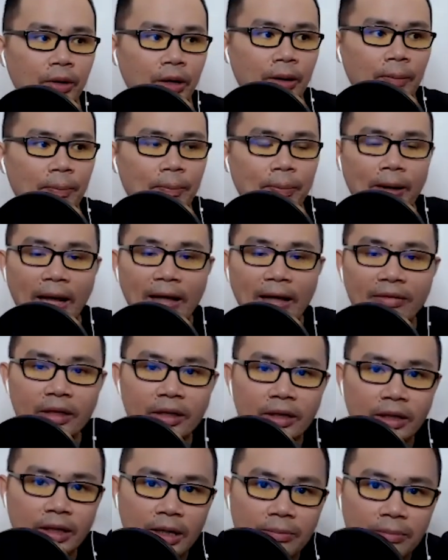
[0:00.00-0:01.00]

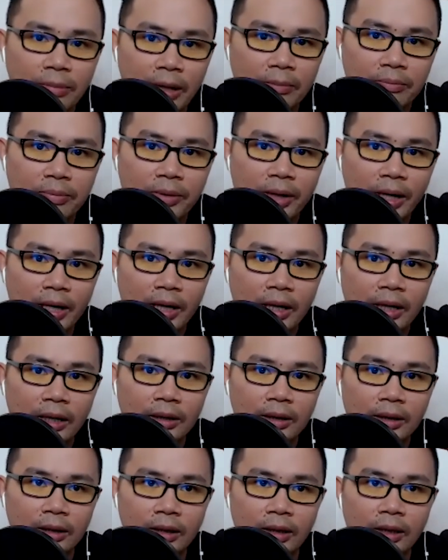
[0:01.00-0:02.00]
planted in my
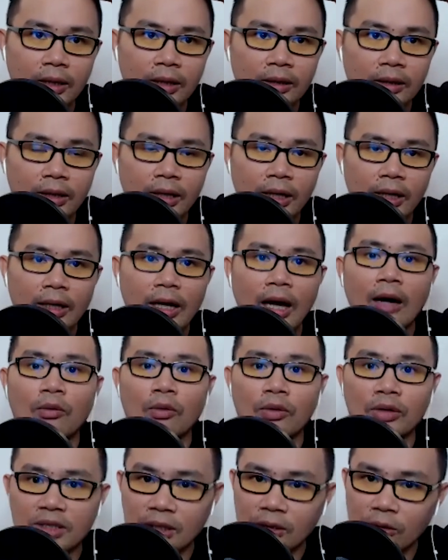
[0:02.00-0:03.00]
brain, that I
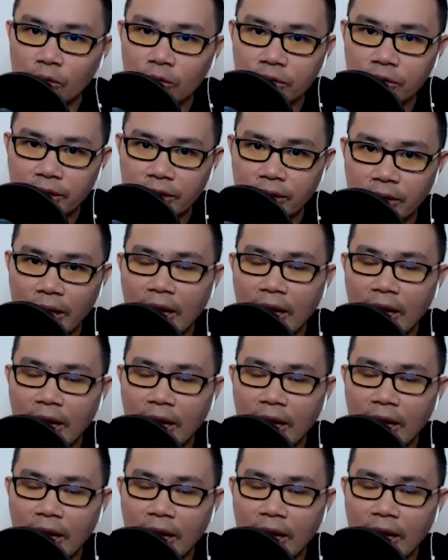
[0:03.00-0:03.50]
was a loser.